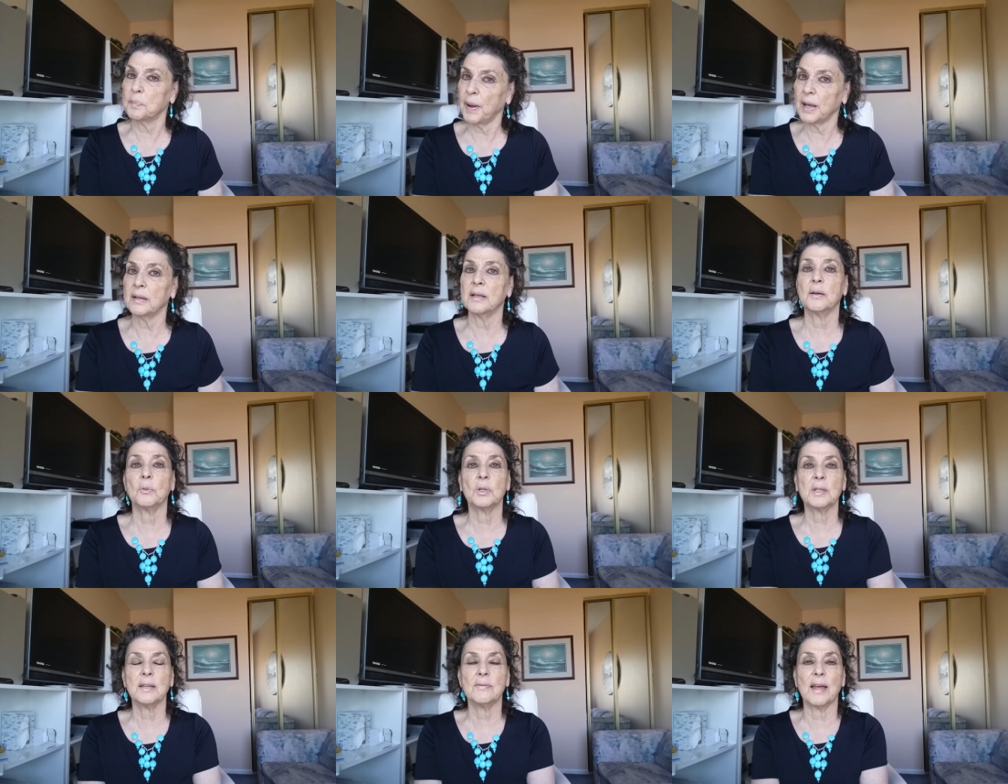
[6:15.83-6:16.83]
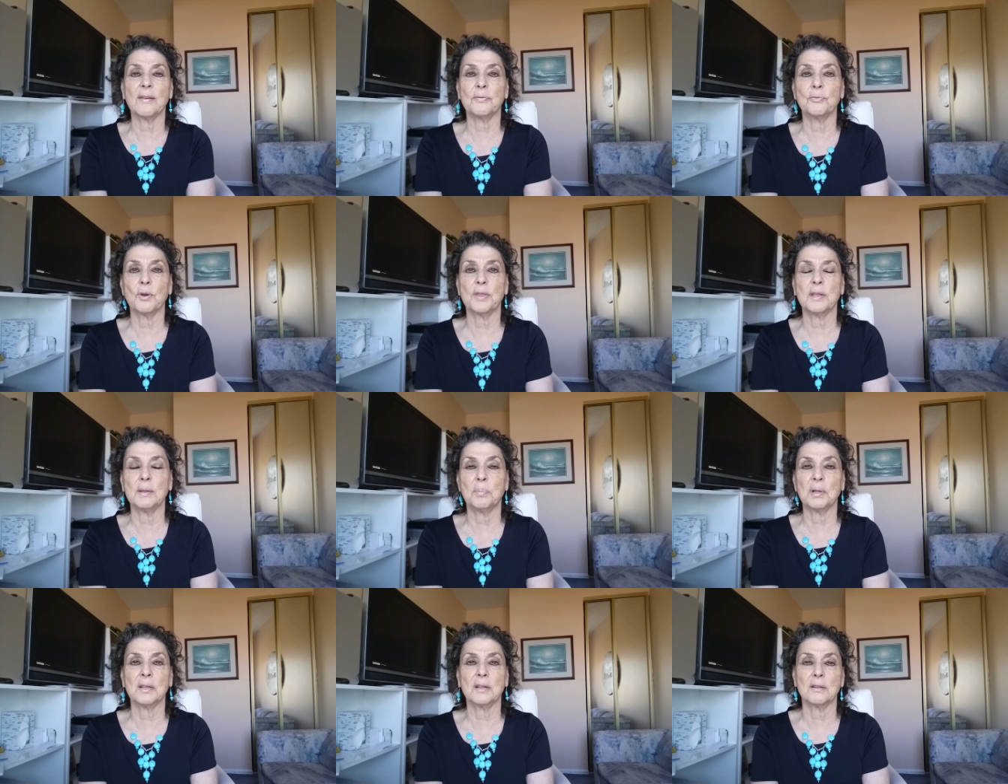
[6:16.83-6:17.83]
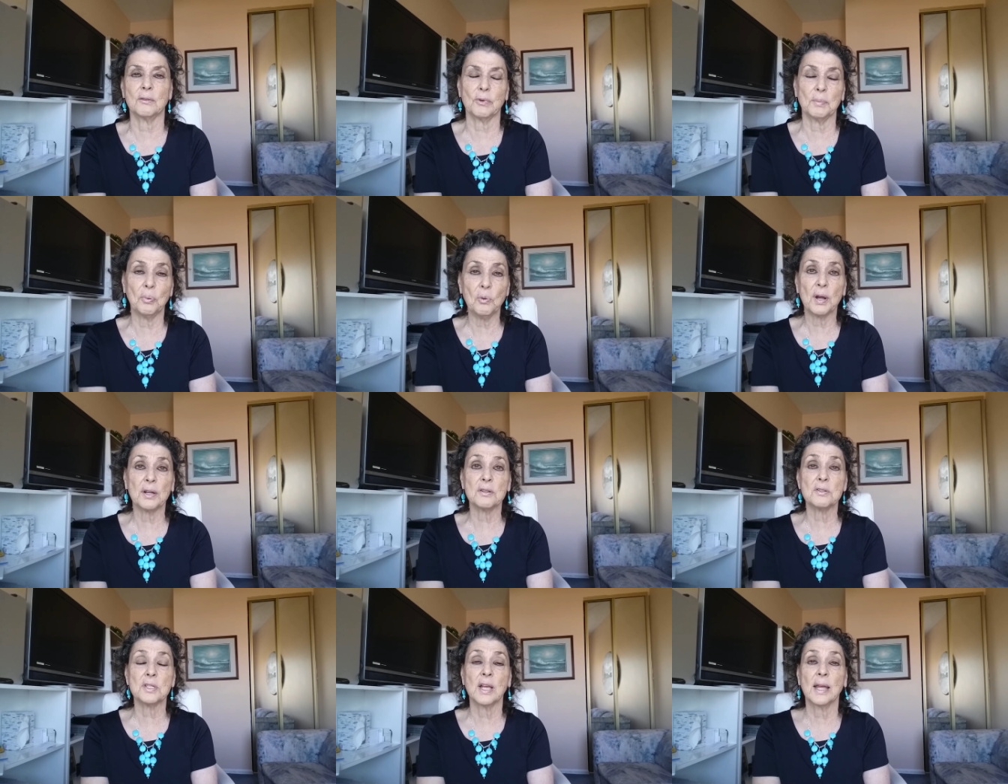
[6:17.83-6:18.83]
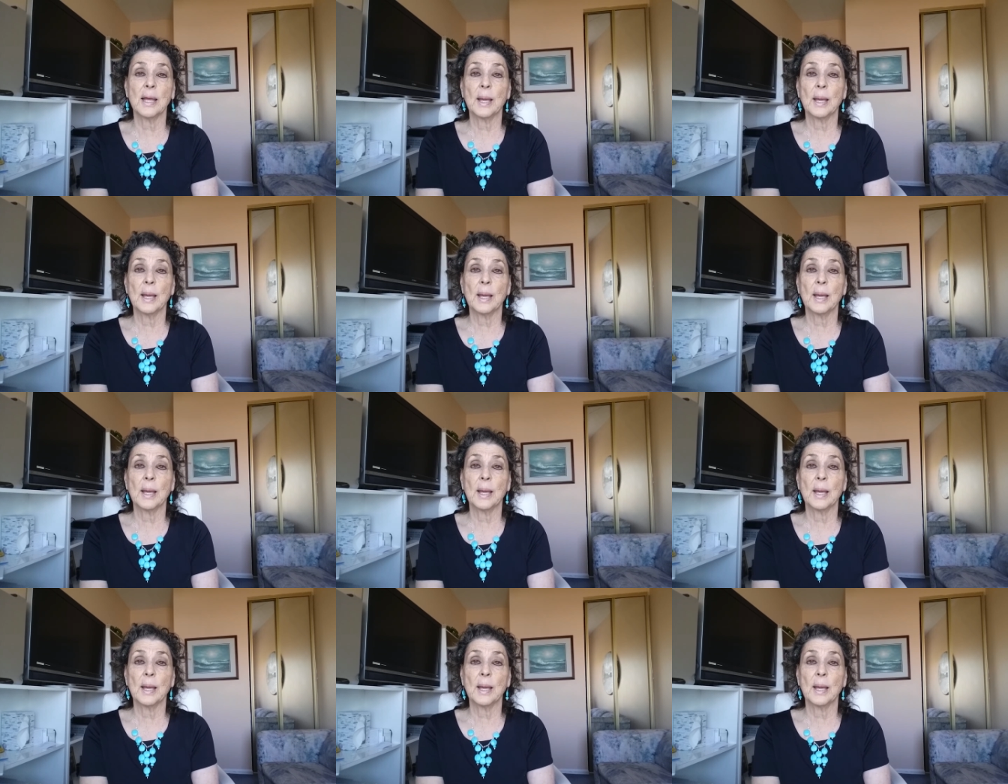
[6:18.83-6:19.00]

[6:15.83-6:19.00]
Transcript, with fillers: But we'll leave that for the political reporters.